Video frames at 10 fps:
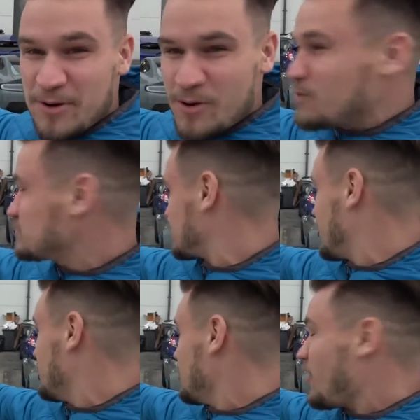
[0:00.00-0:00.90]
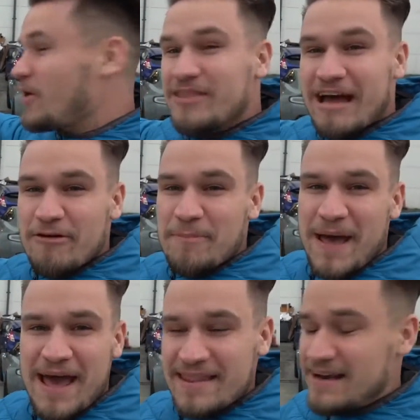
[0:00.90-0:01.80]
but also on that
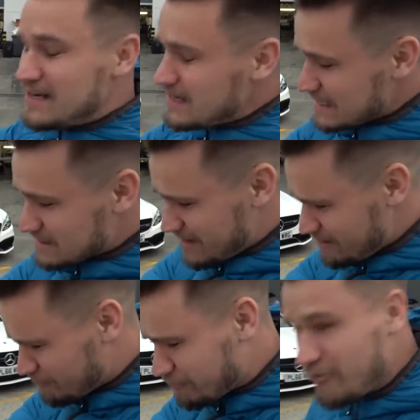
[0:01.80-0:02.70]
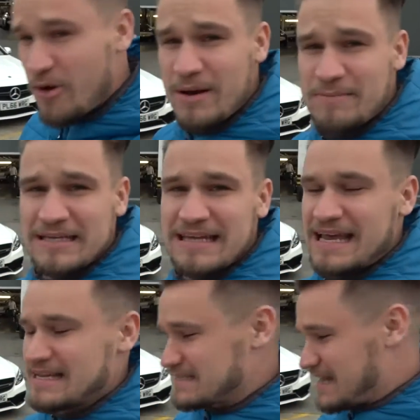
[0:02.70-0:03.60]
repair that lit ruined my day
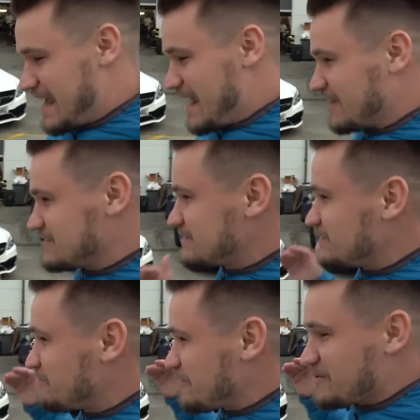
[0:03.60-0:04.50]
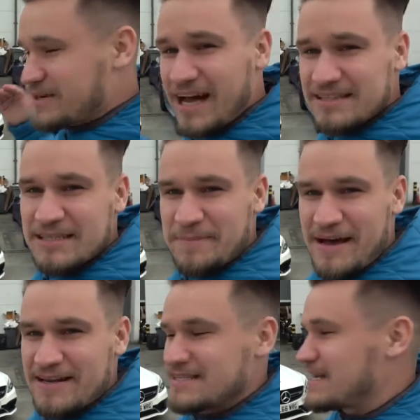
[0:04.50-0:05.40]
yesterday, and I still felt gutted about it